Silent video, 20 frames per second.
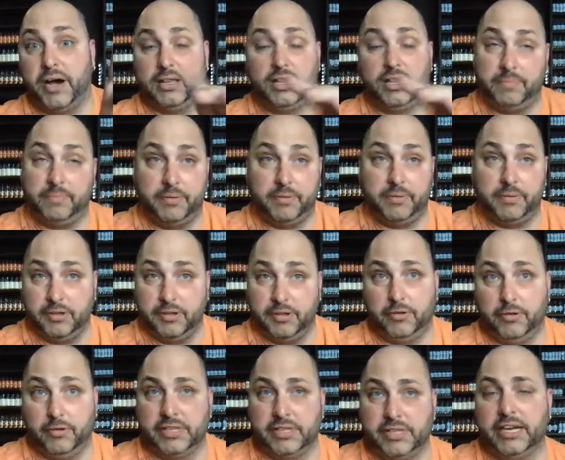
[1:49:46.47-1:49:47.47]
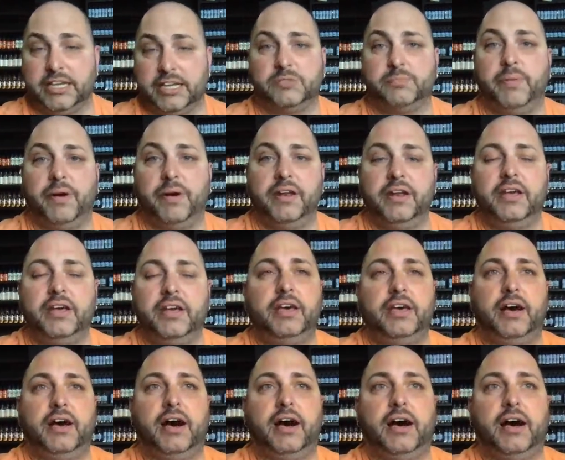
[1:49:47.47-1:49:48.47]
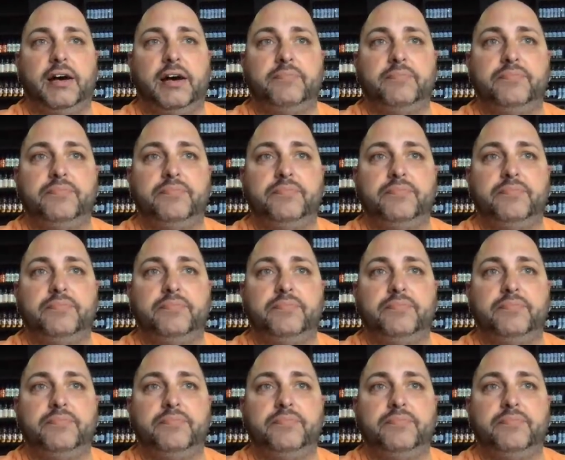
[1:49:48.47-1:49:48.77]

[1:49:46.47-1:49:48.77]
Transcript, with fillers: A lot of people don't know what that is, but uh,